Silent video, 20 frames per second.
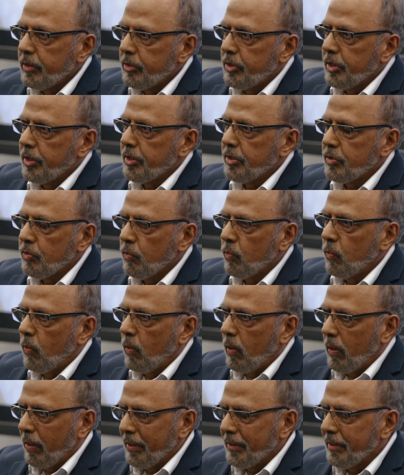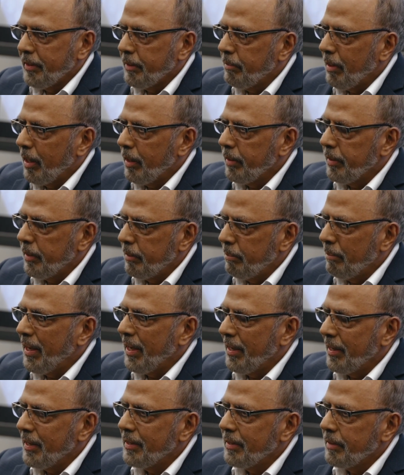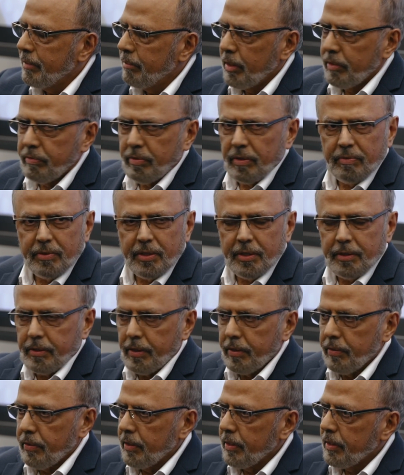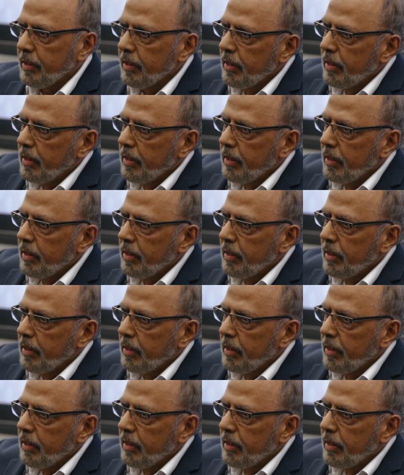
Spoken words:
just won in May 15th, I think,